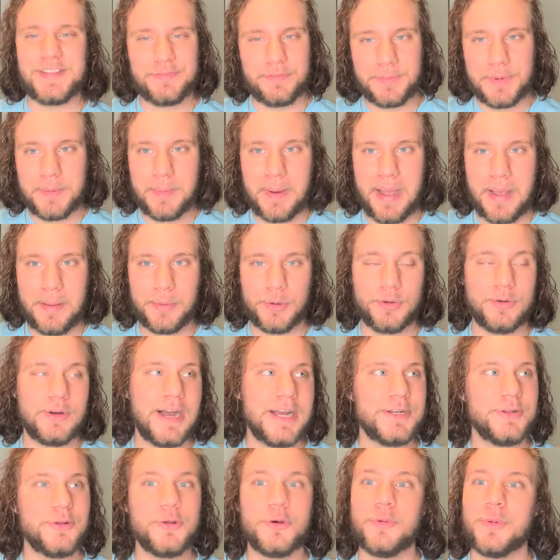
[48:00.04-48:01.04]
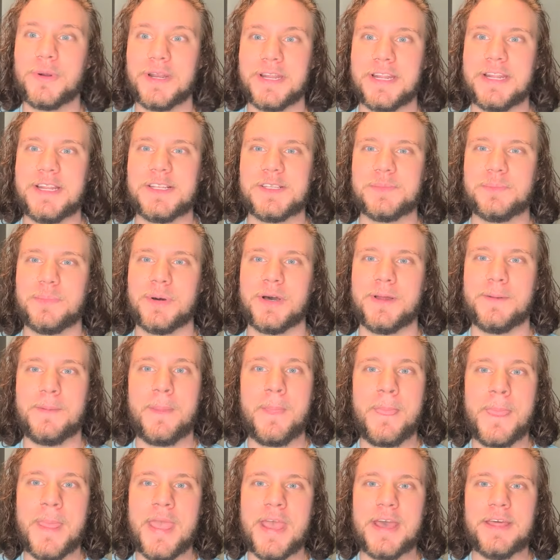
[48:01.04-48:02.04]
from the Bible. I don't know what it is, but
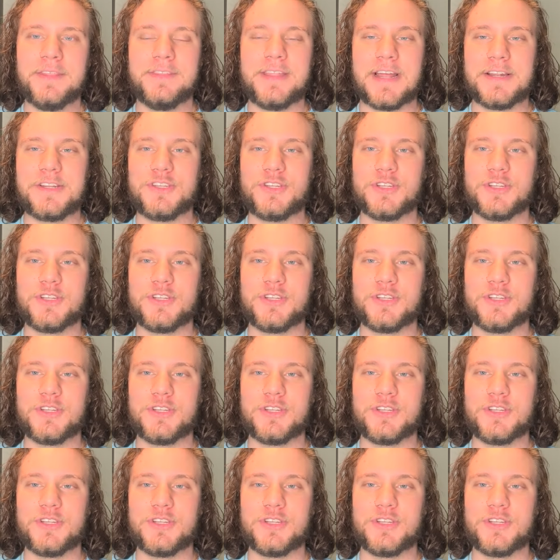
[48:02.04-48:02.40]
that's